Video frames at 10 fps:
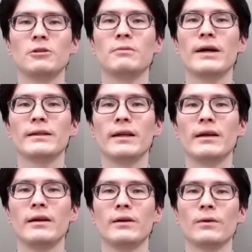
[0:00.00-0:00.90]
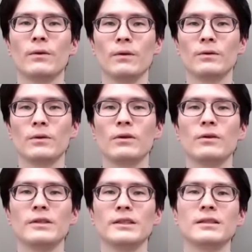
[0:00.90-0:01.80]
and how to prevent data
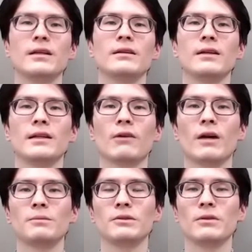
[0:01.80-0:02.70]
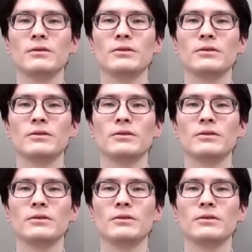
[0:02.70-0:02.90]
corruption in the future,